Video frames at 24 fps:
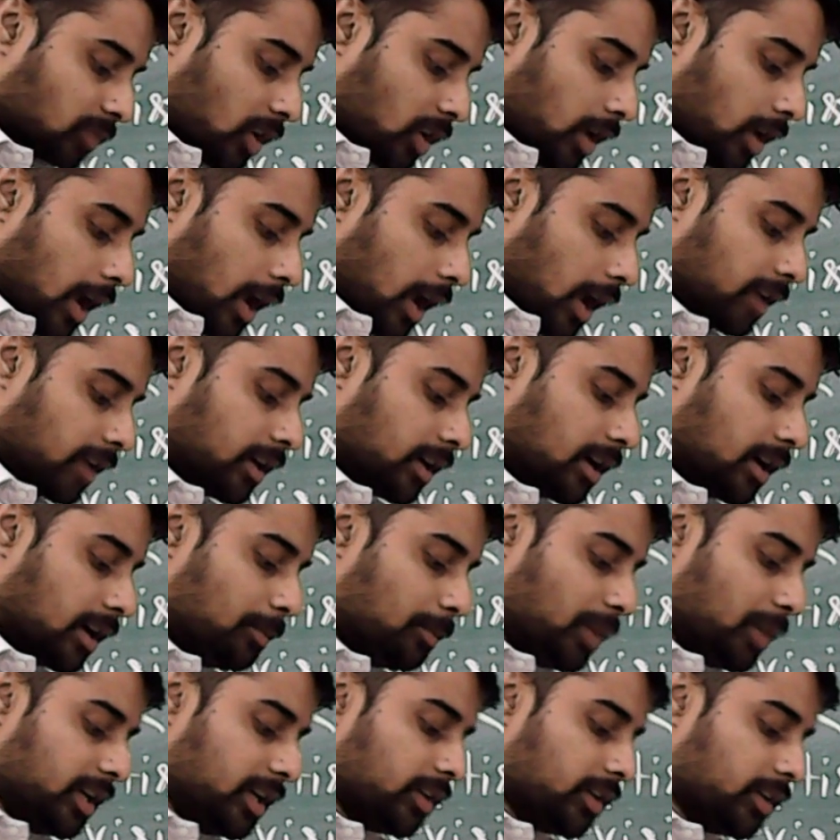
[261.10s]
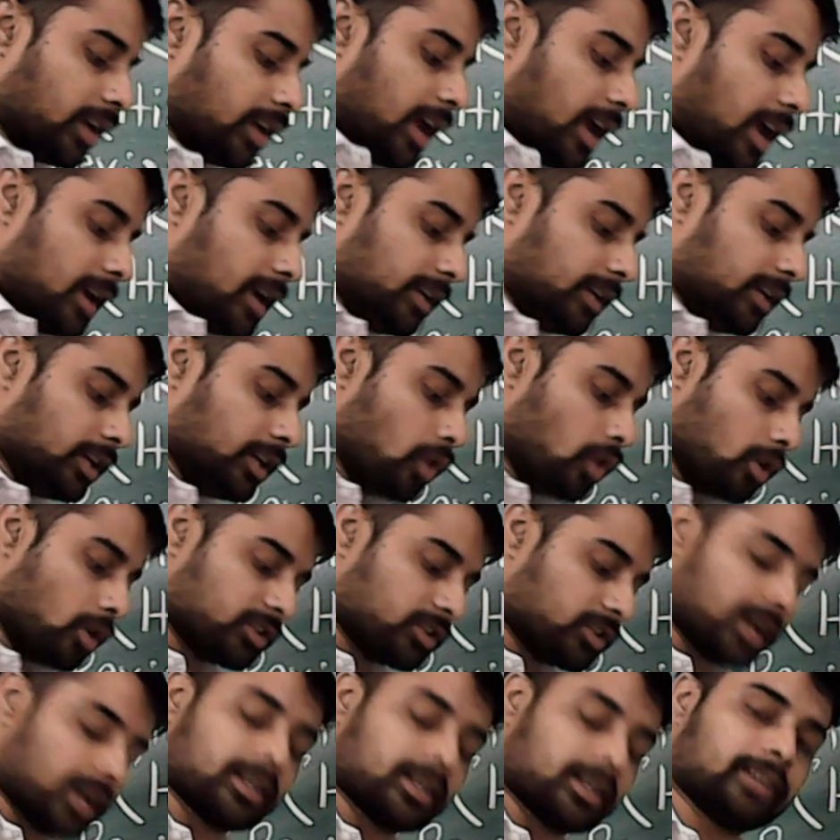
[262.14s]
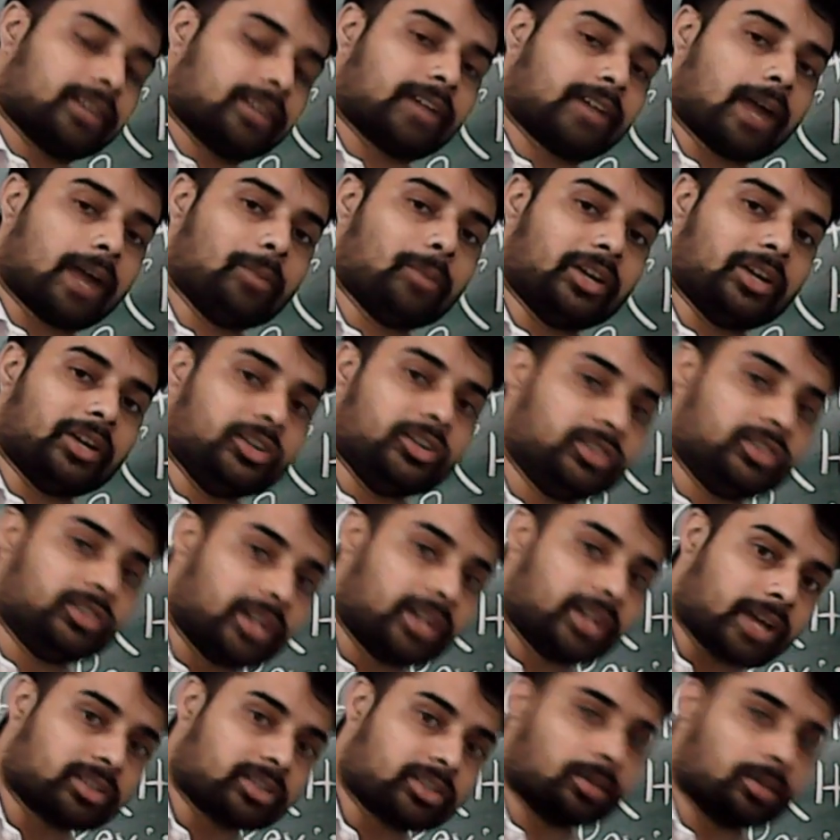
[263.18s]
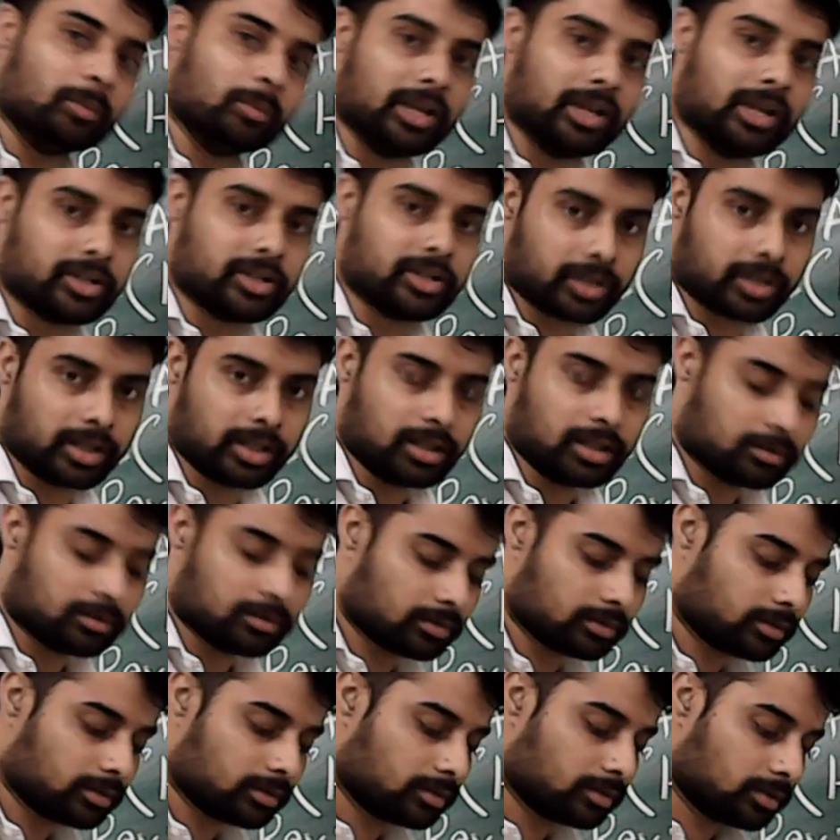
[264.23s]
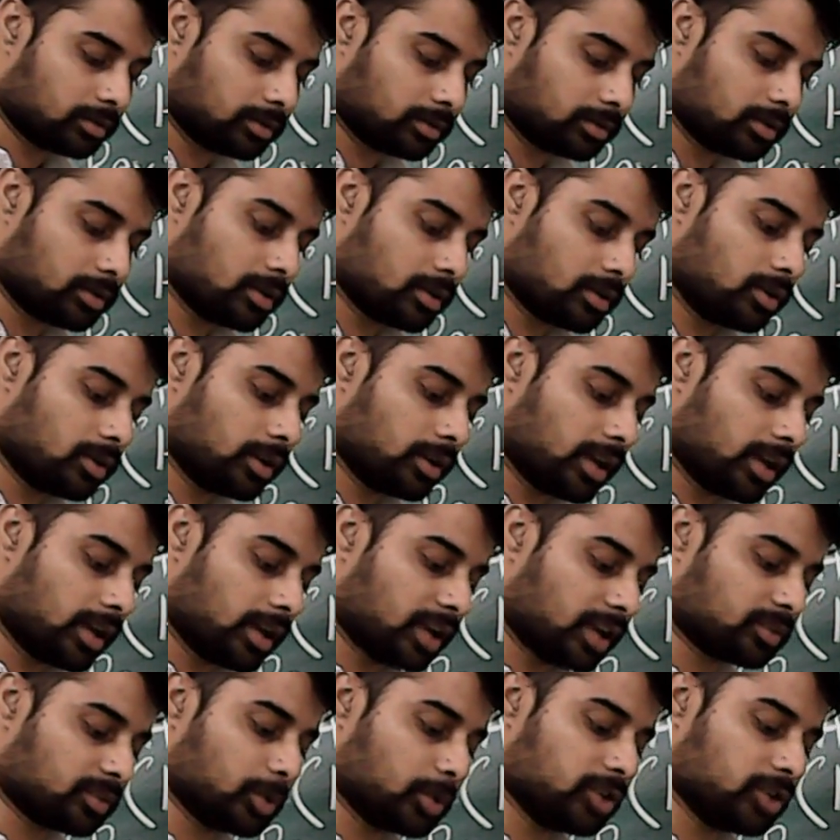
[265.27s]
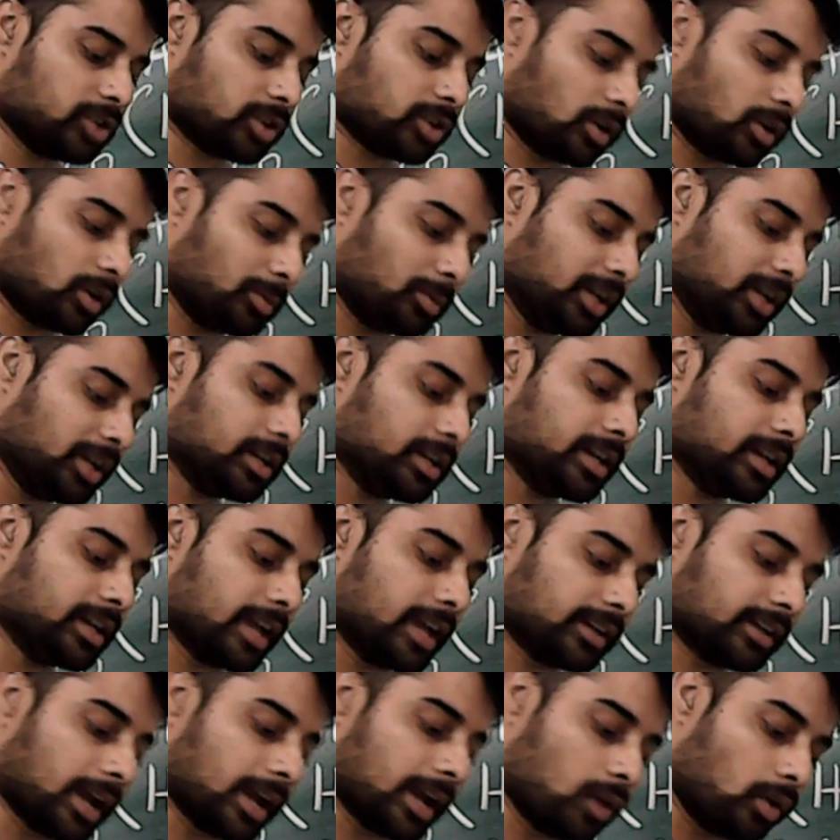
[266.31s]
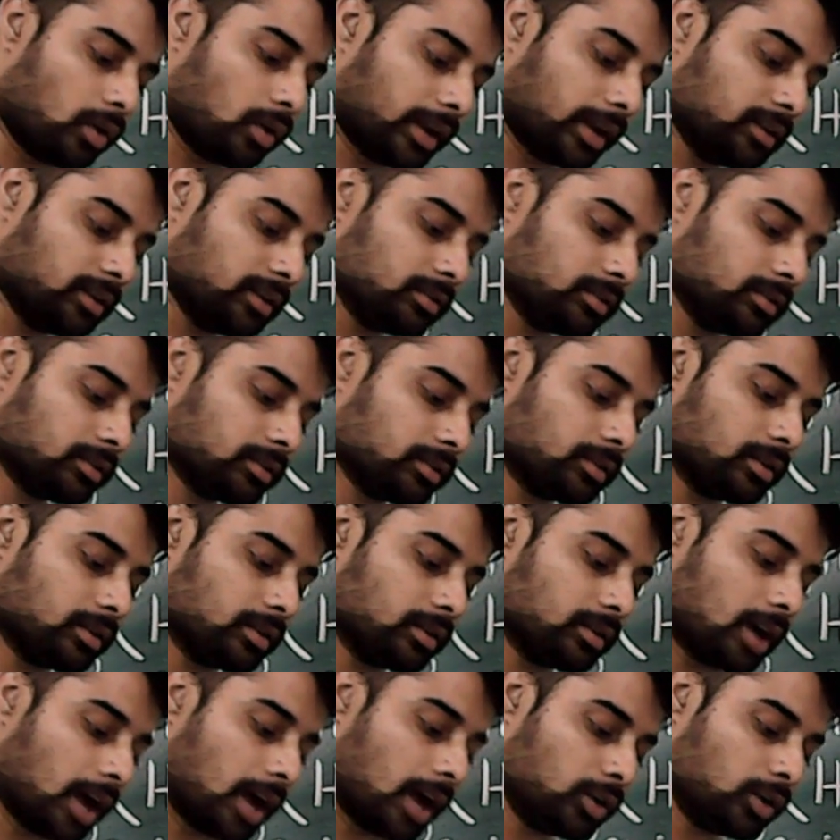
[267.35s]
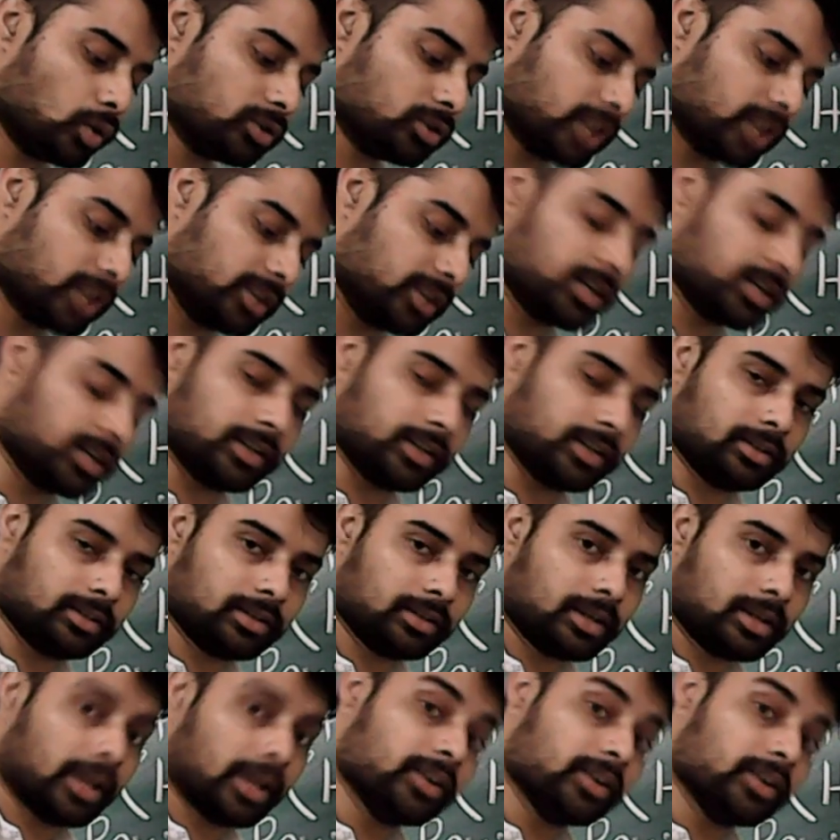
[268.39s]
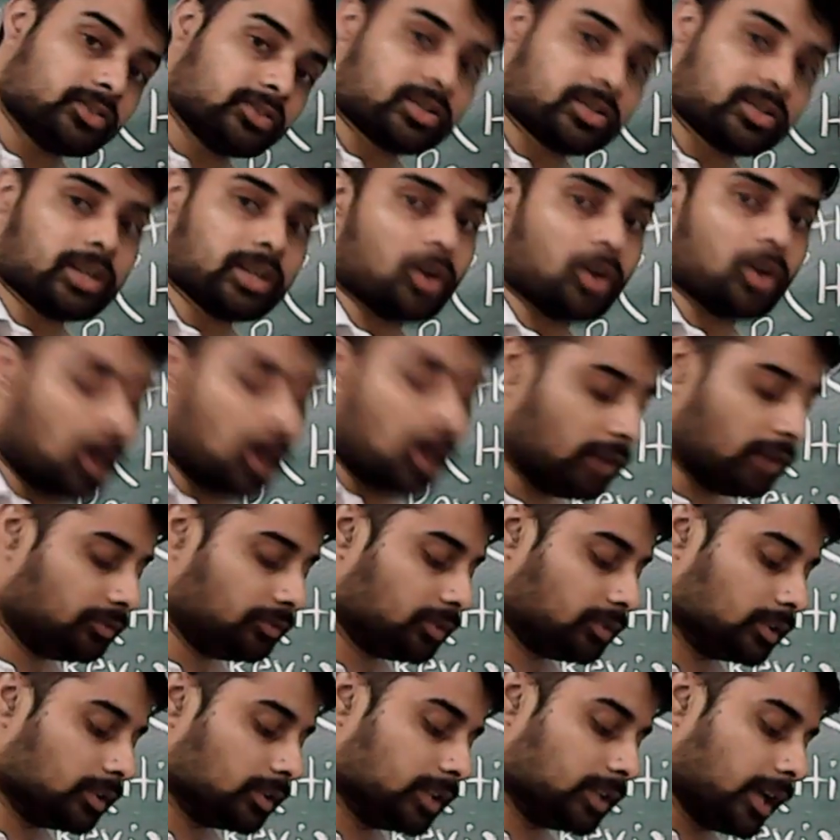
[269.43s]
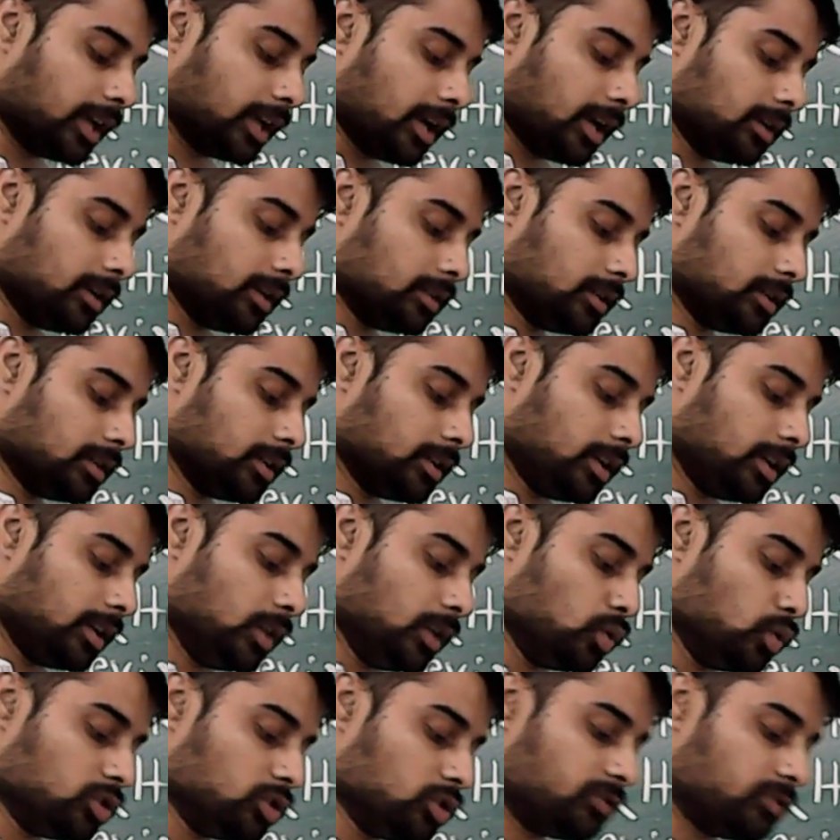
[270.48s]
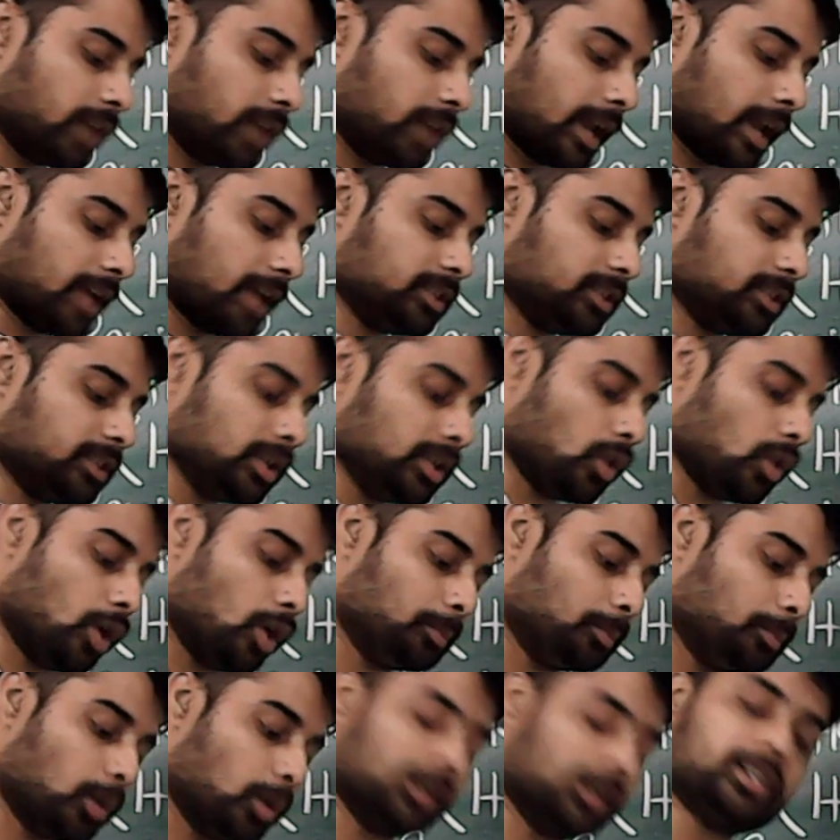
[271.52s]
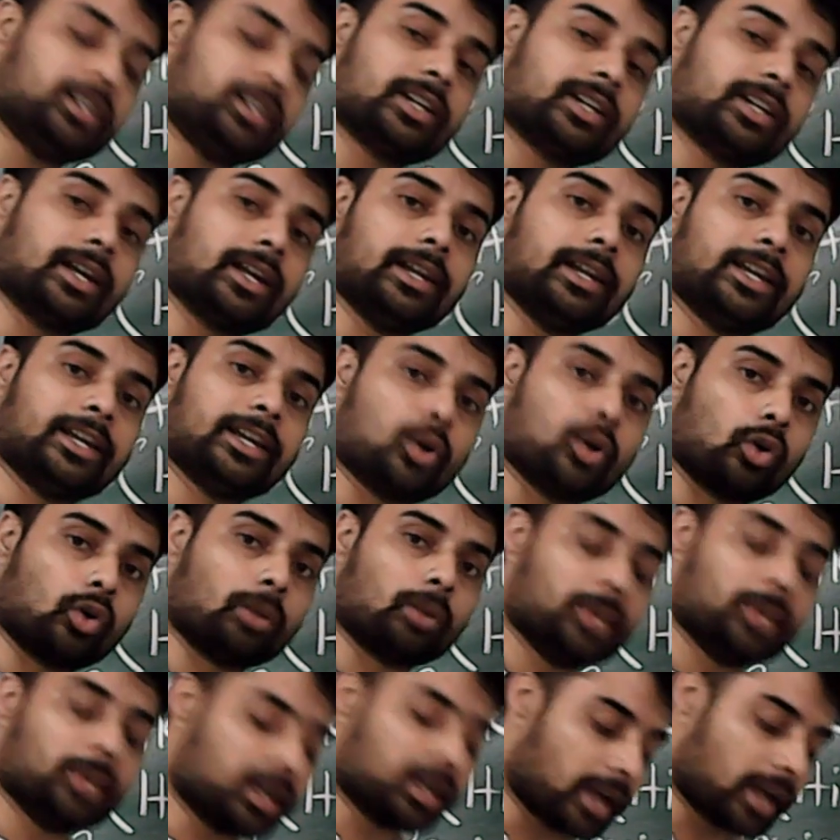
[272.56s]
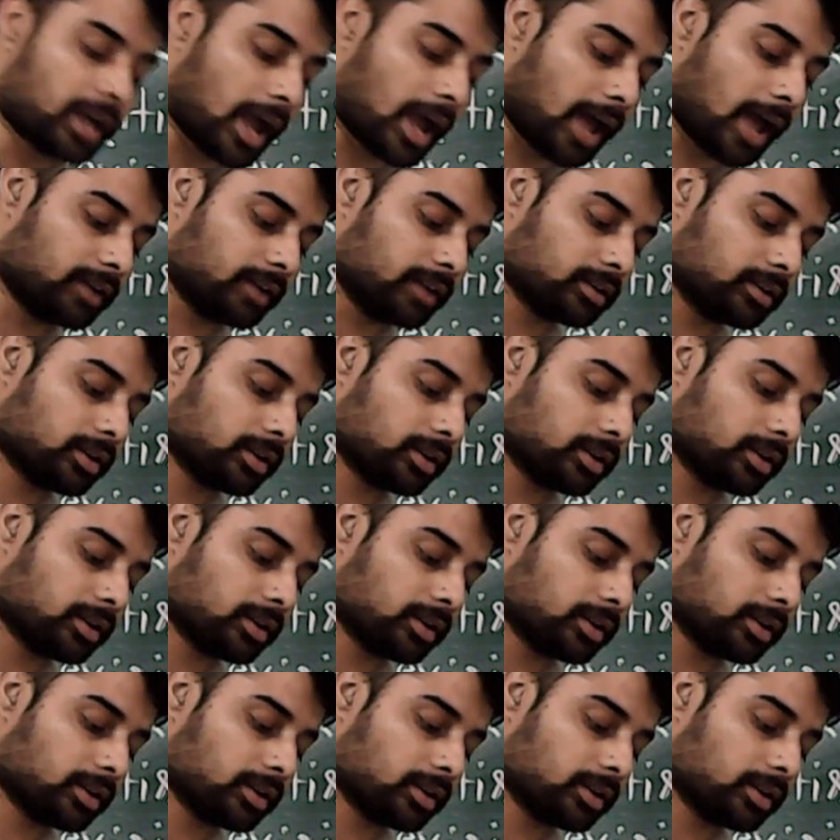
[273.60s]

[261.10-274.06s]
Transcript: And the company rarely launched at that time any direct military expedition or military attack on an unknown territory. Instead of they used variety of political, economic and